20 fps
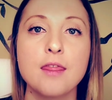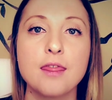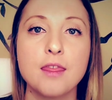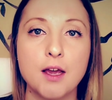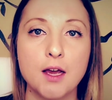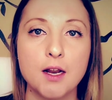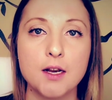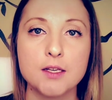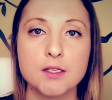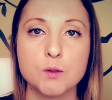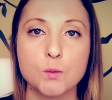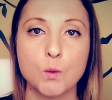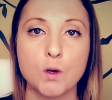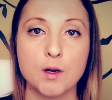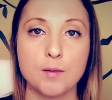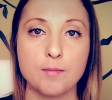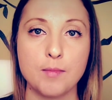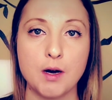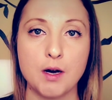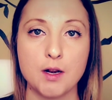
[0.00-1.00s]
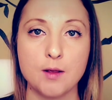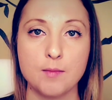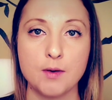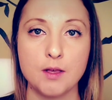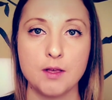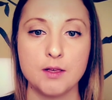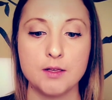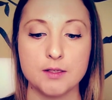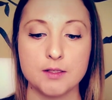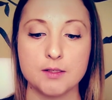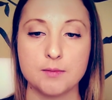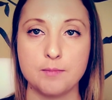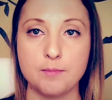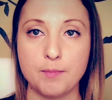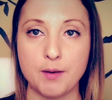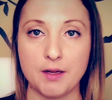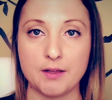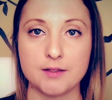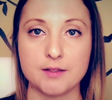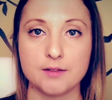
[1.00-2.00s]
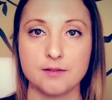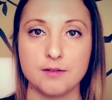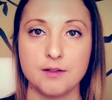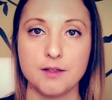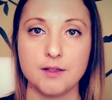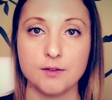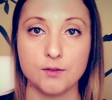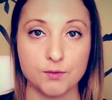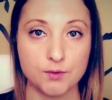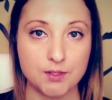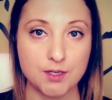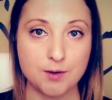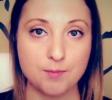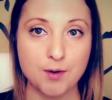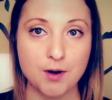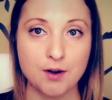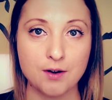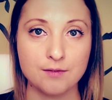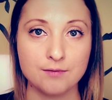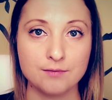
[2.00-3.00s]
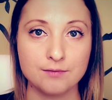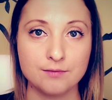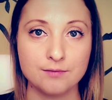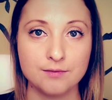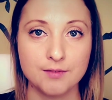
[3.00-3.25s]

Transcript: That is what embodiment is, but it goes deeper.